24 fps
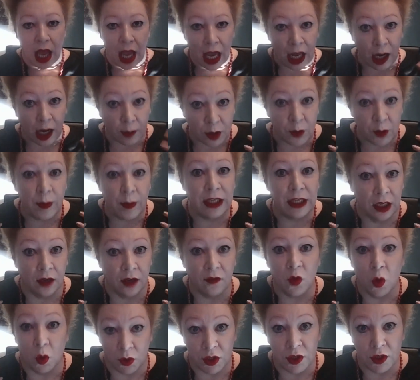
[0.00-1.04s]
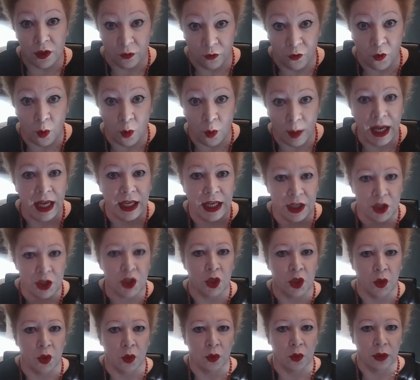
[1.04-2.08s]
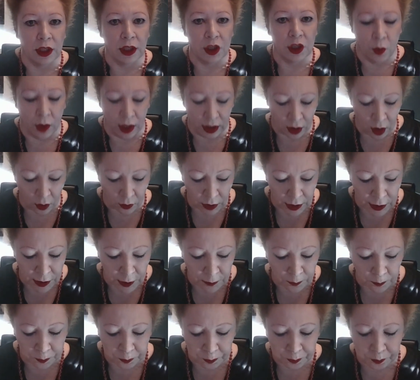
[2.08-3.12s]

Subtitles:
And I'm speaking, of course, as a former head of school as well on this.